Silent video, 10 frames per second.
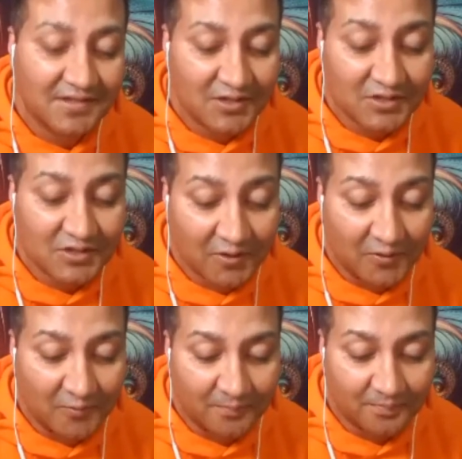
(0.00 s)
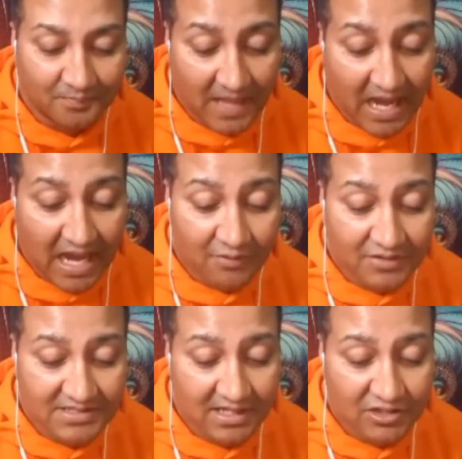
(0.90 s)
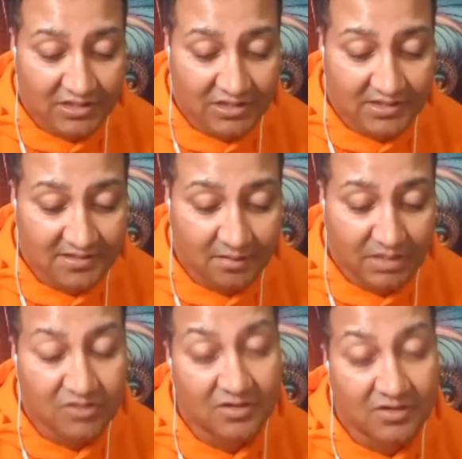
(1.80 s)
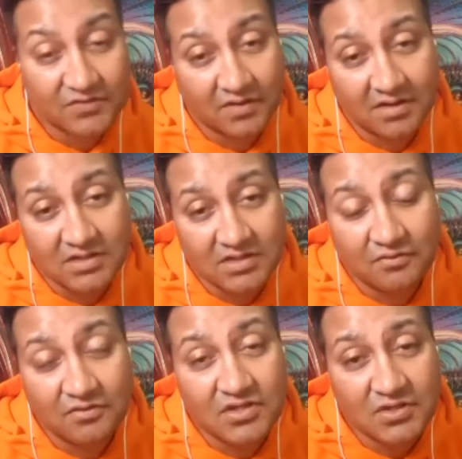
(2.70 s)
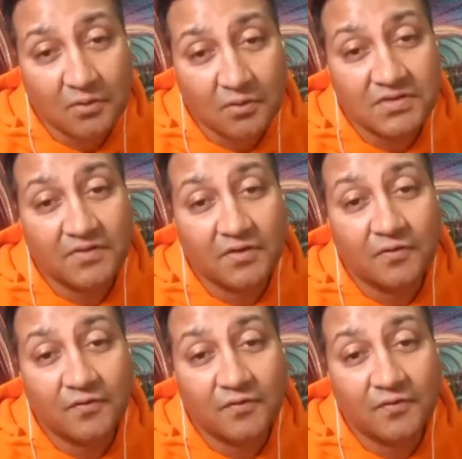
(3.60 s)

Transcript: So how this energy is going to be transferred is through the soles of your